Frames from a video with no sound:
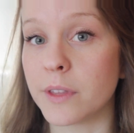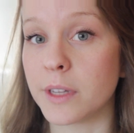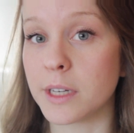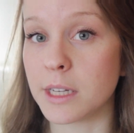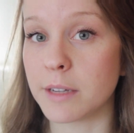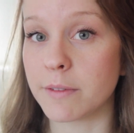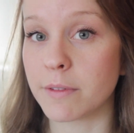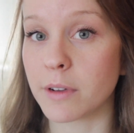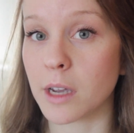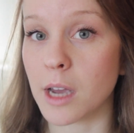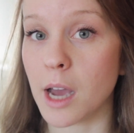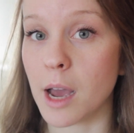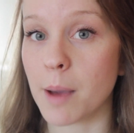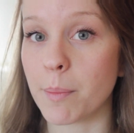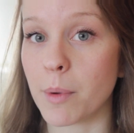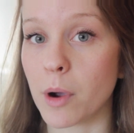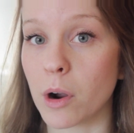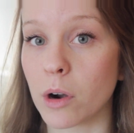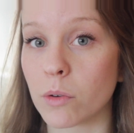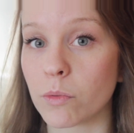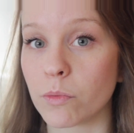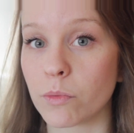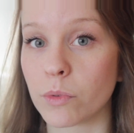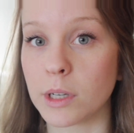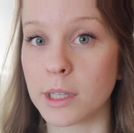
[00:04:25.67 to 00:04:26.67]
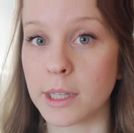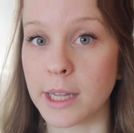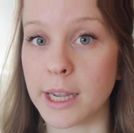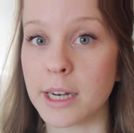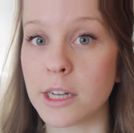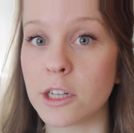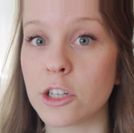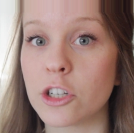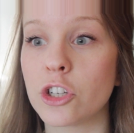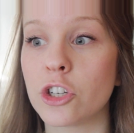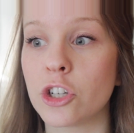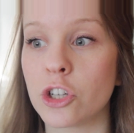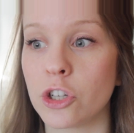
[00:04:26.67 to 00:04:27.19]
the Diva Cup are
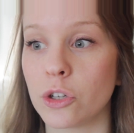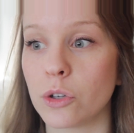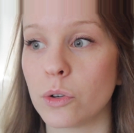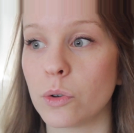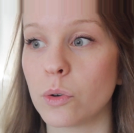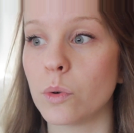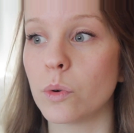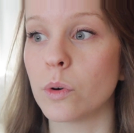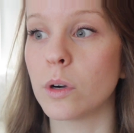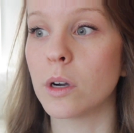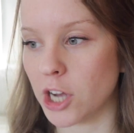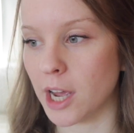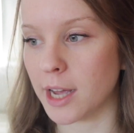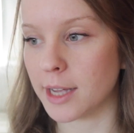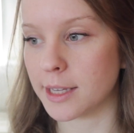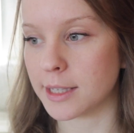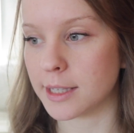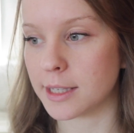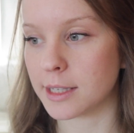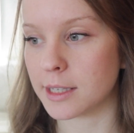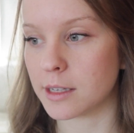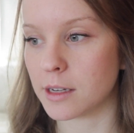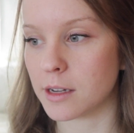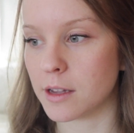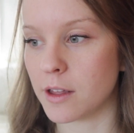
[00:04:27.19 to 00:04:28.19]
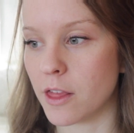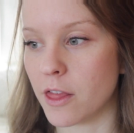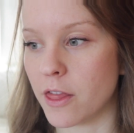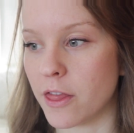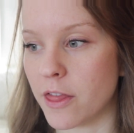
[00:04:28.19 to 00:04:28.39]
related to just